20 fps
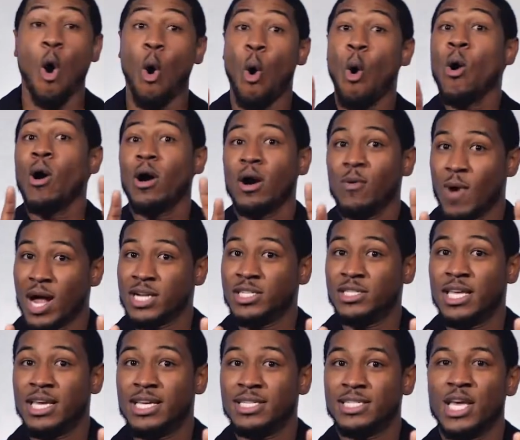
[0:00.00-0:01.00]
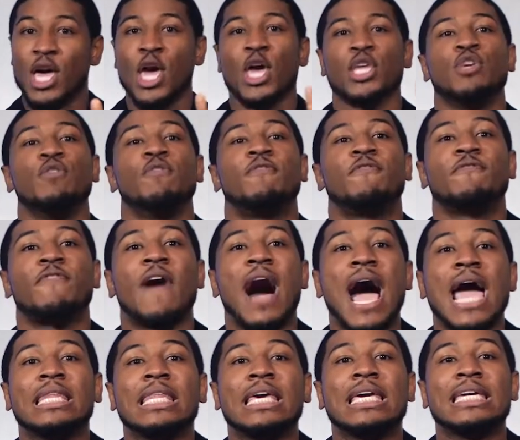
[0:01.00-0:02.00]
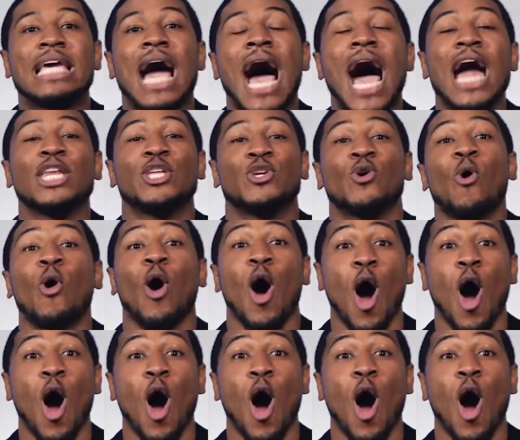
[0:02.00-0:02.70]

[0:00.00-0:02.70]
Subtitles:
Or, watch this, you finally got your